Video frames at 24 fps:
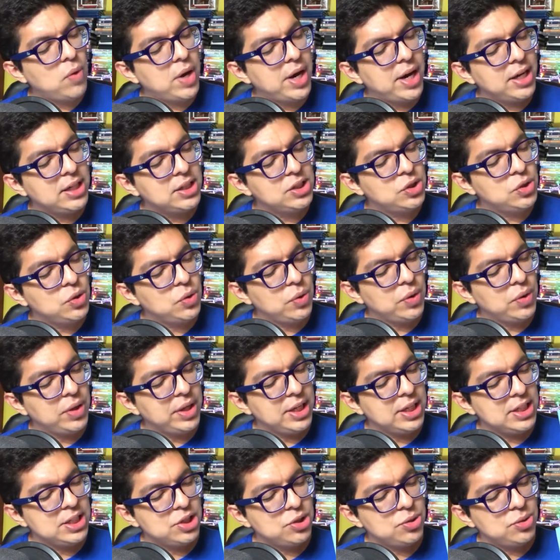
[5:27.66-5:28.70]
And what I do
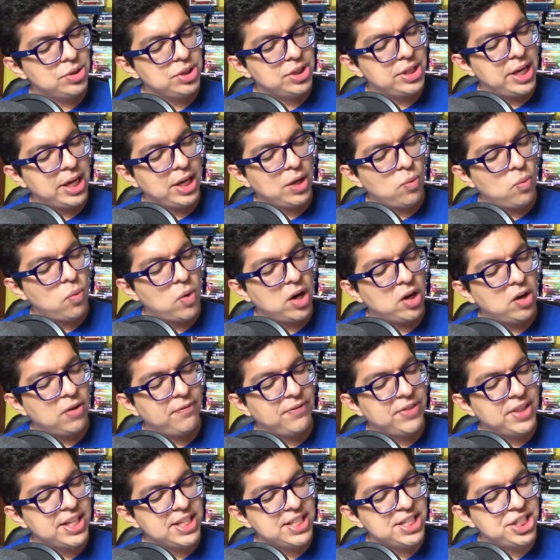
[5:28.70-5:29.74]
is to take one
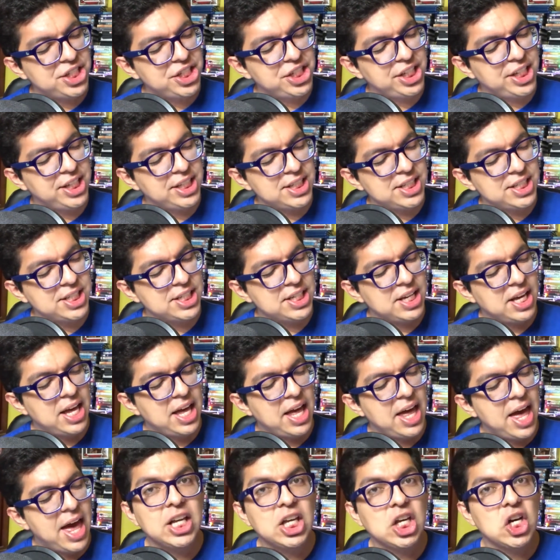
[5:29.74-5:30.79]
of these sheets
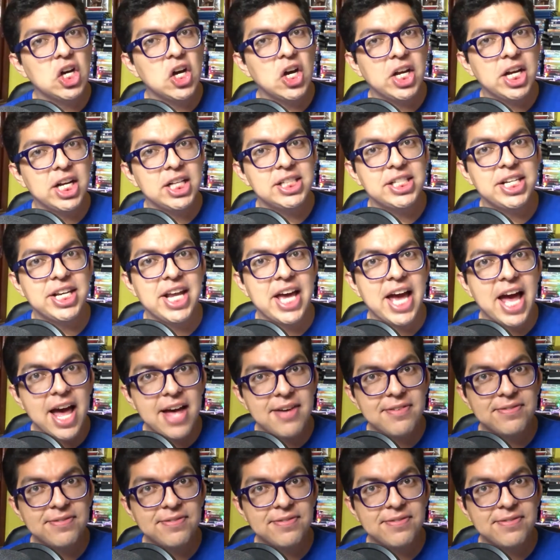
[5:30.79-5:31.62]
and cut it in